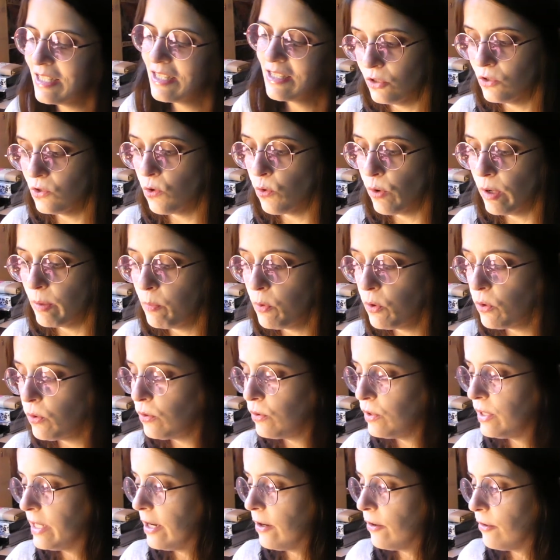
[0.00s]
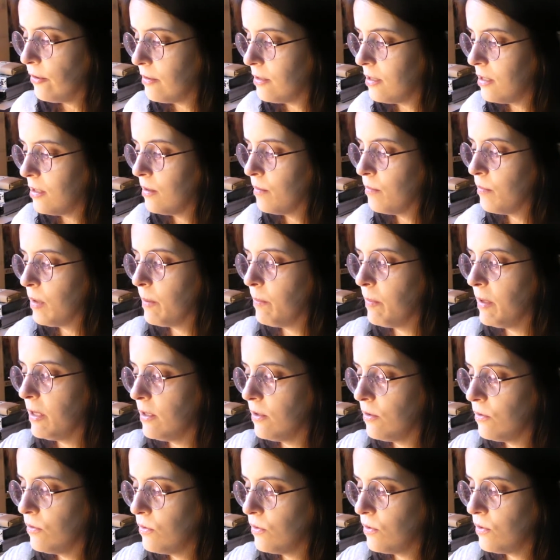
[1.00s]
So I pulled out my
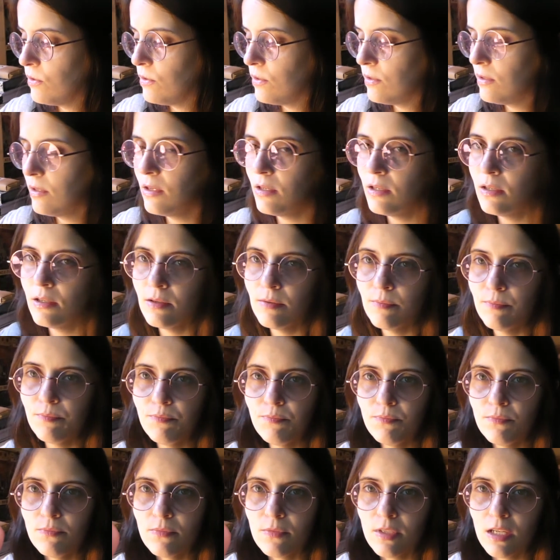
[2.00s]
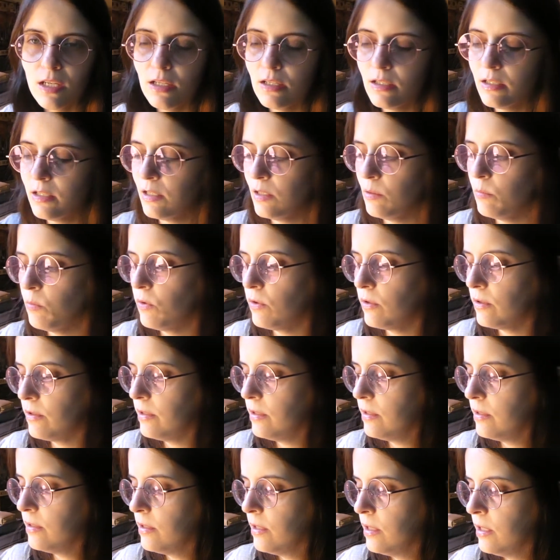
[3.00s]
mouse and keyboard,
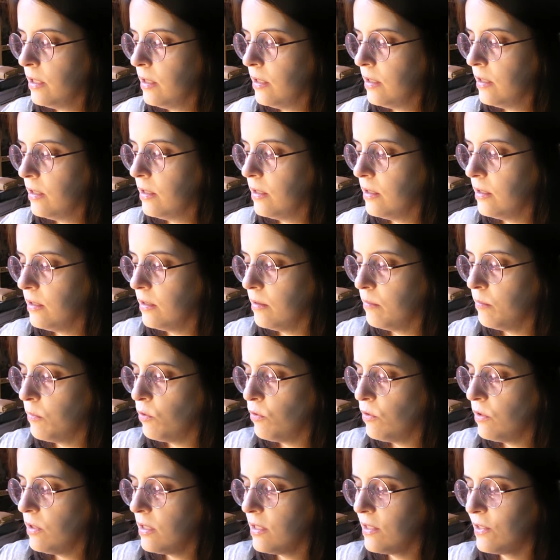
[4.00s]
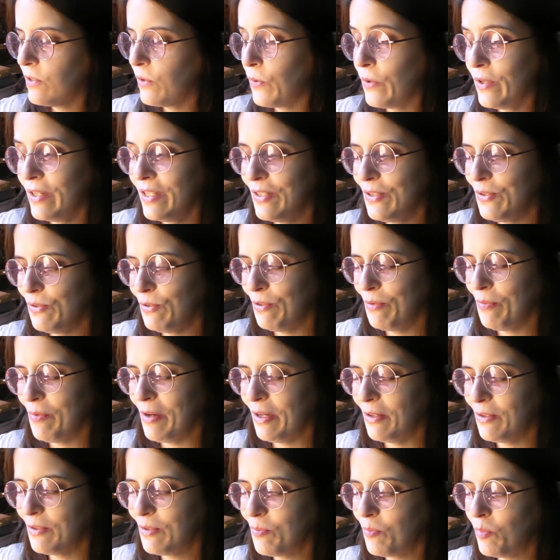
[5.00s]
mostly because I wanted to use the
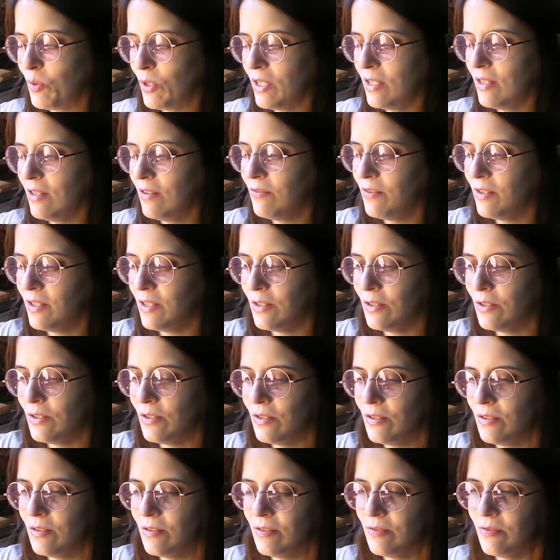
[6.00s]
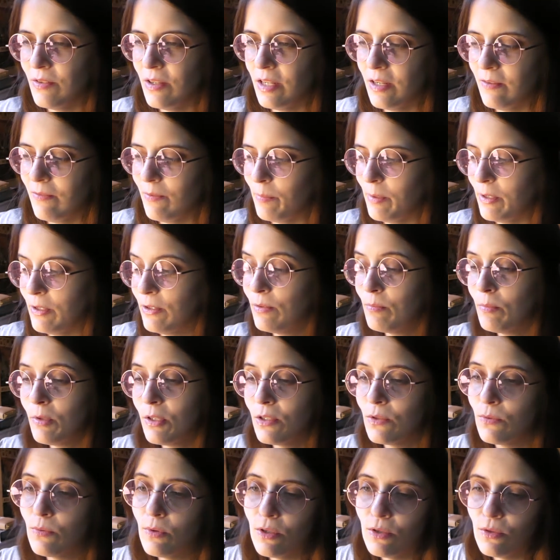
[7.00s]
mouse, but I figure if I have a mouse, might
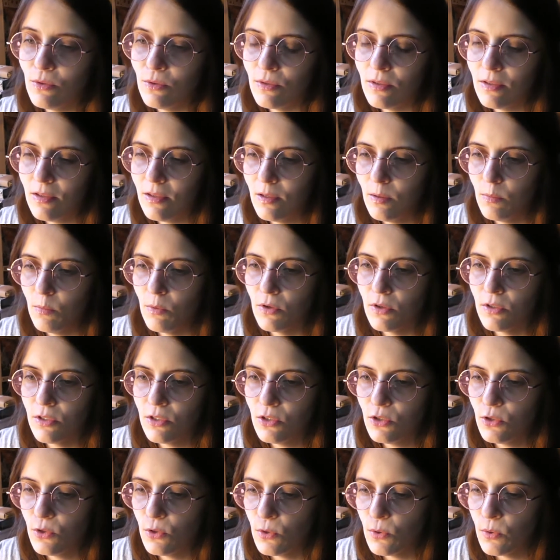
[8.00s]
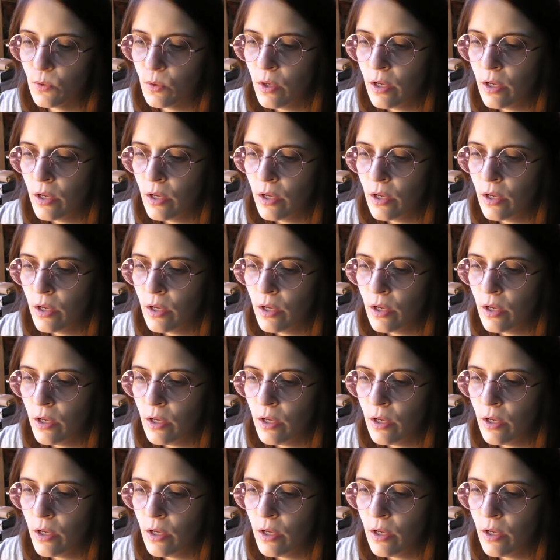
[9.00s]
as well use the keyboard too,